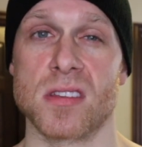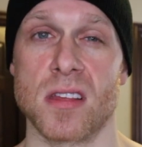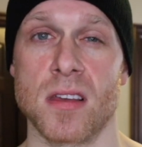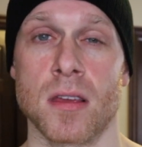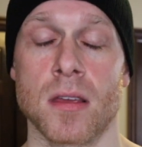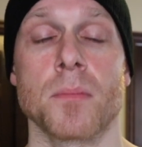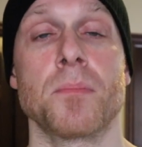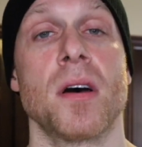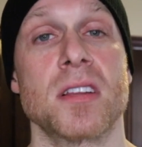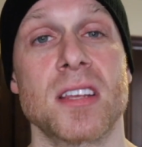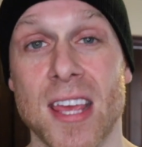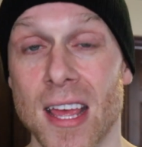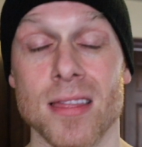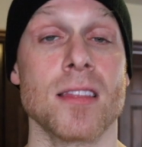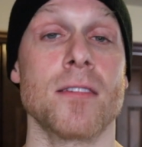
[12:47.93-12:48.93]
I think, but
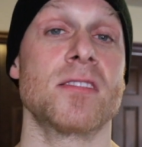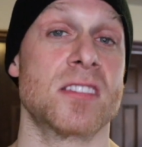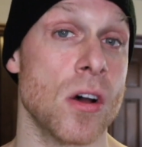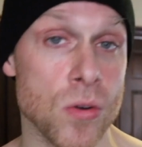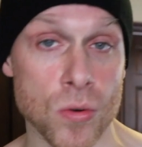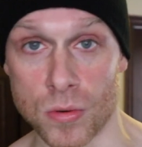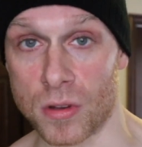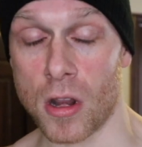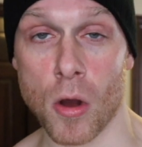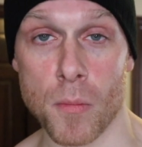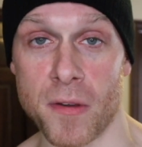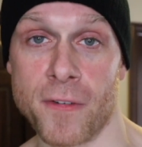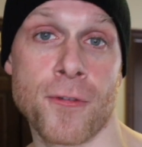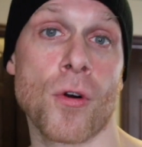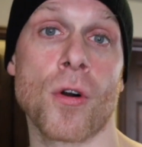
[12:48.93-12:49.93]
get in the zone, you know,
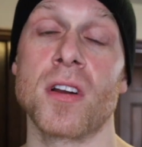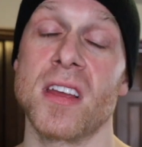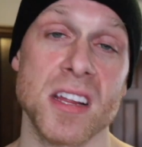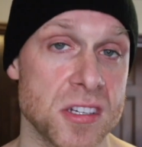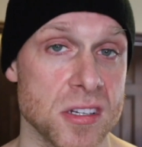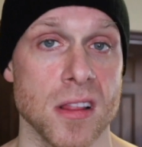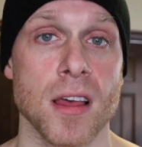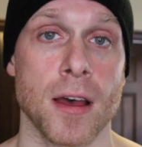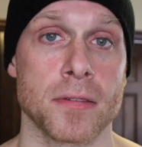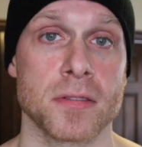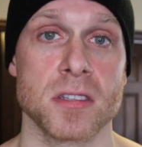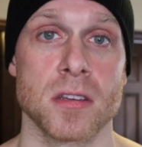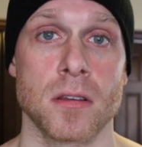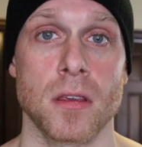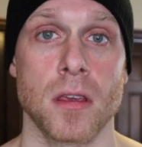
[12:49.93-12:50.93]
before each lift,